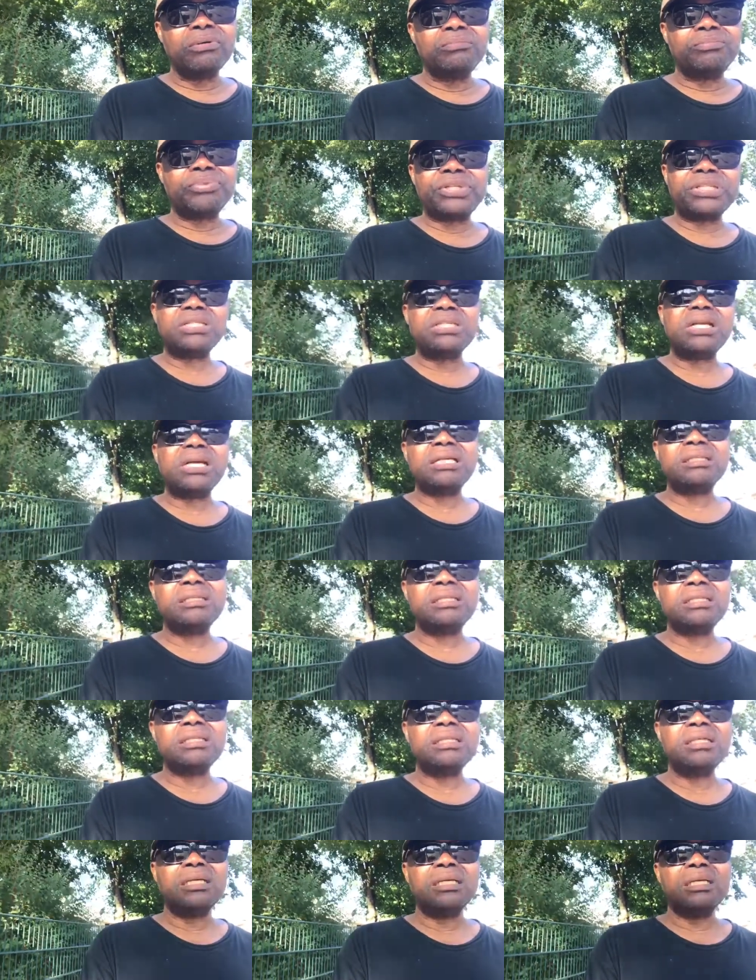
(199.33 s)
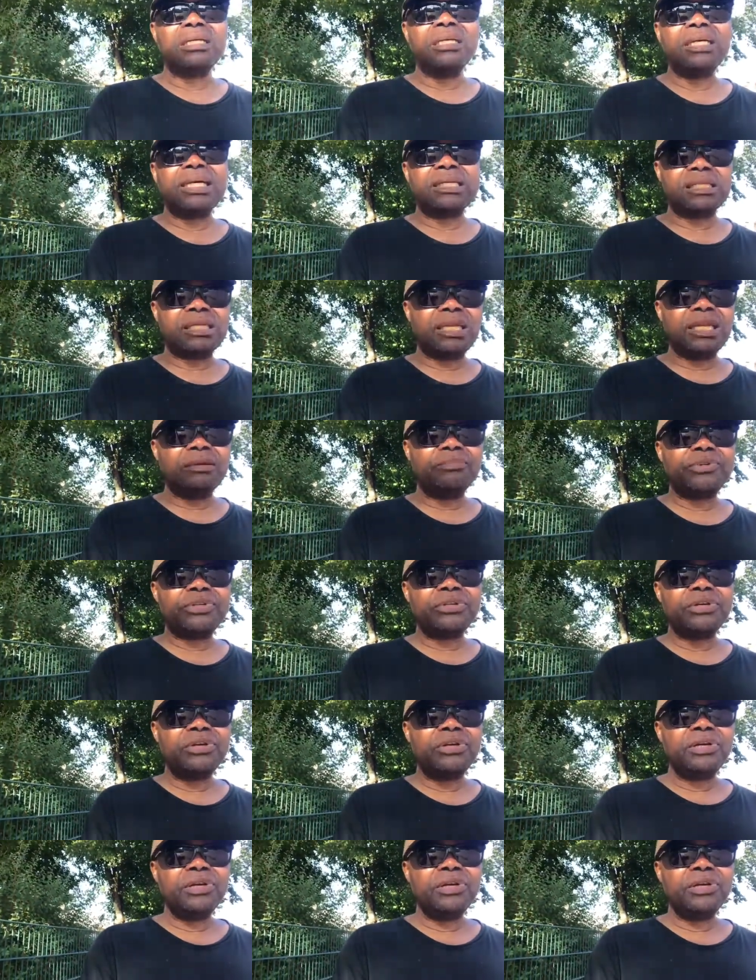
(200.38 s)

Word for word: prisoners escaped.